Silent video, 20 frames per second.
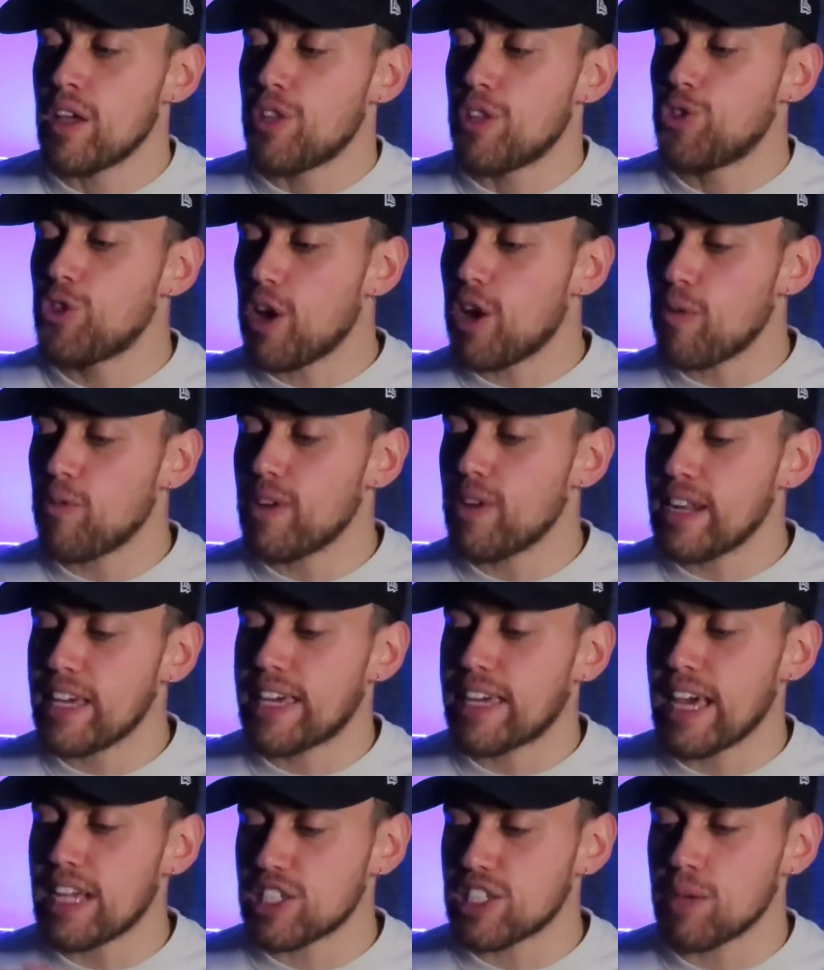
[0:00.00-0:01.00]
not really
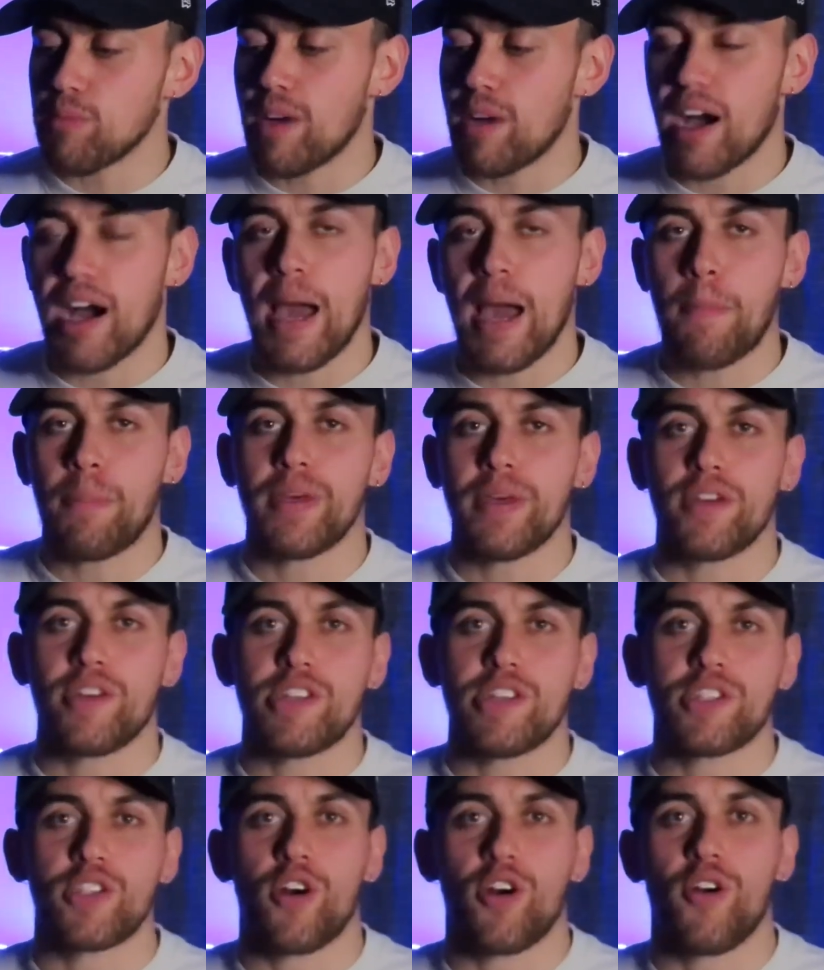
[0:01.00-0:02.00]
catching my eye
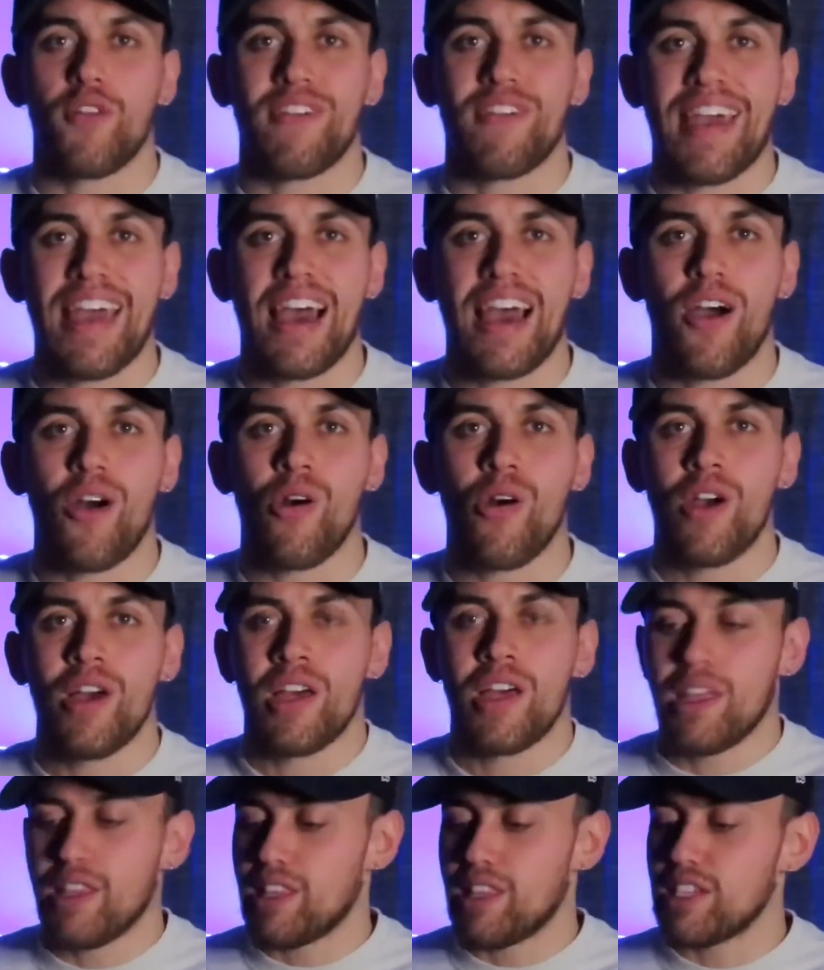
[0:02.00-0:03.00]
because of how
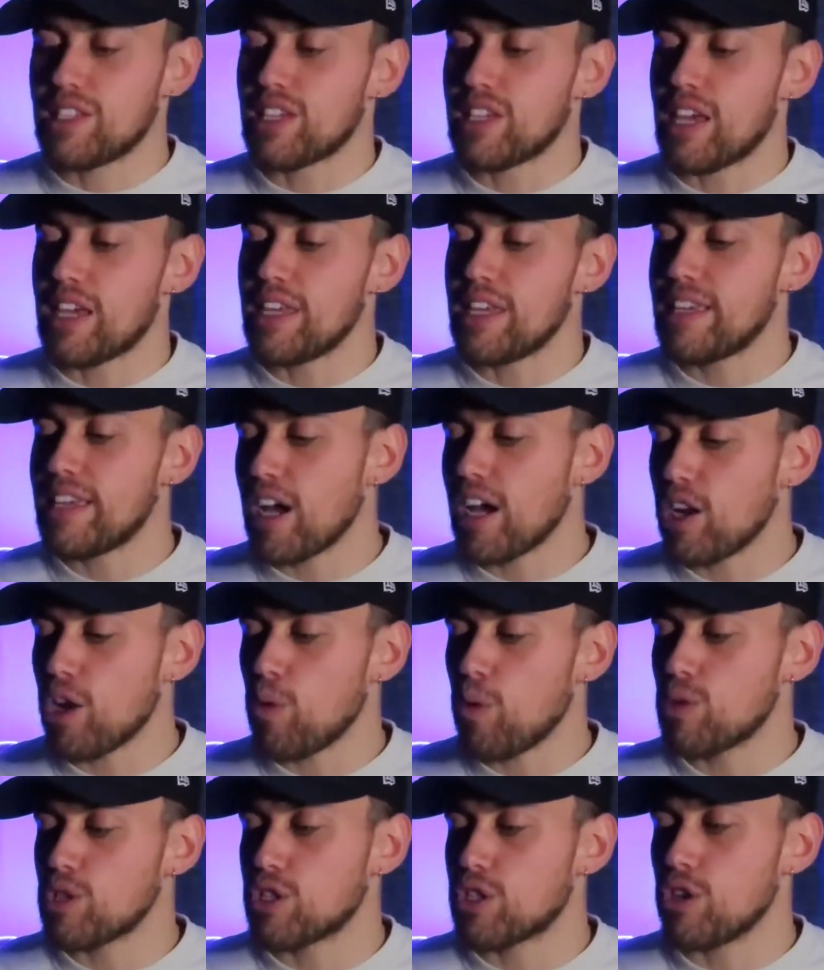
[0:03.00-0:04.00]
this
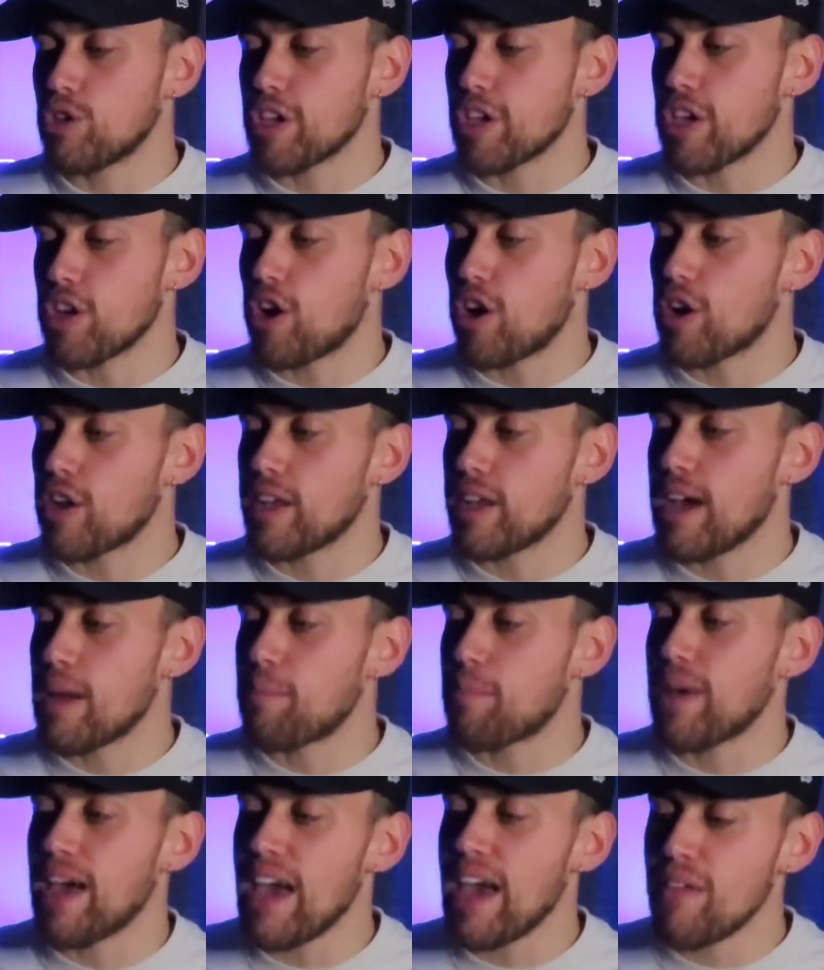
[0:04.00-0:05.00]
yellow was looking
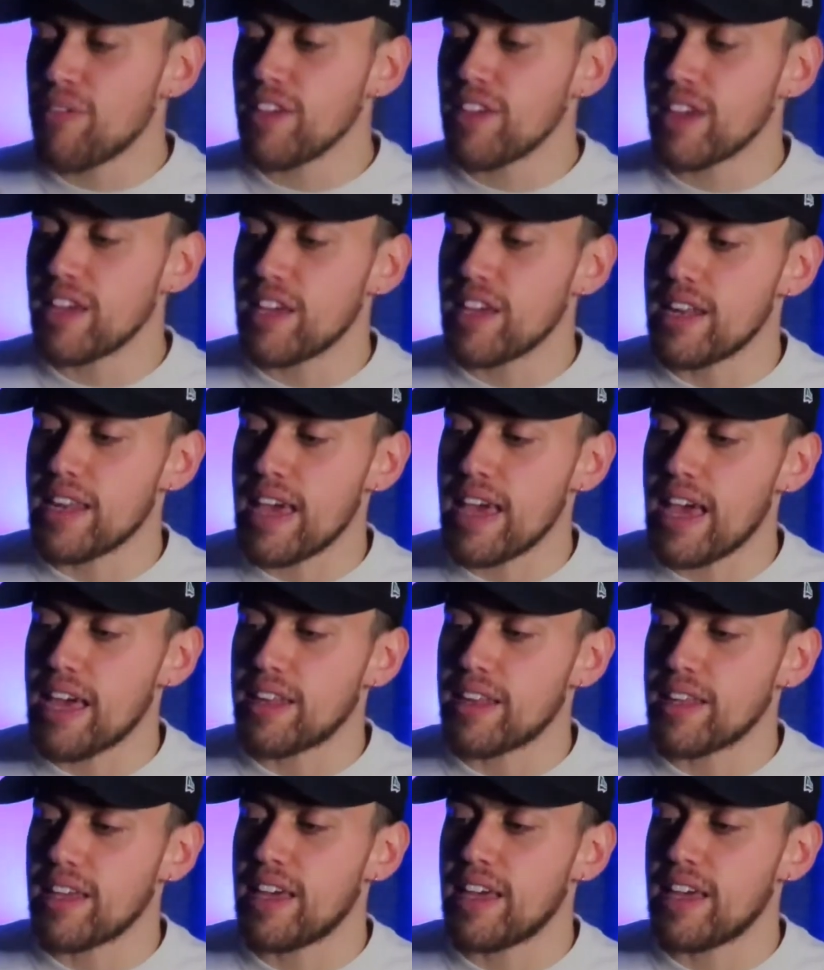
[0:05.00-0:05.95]
online, but having it in hand,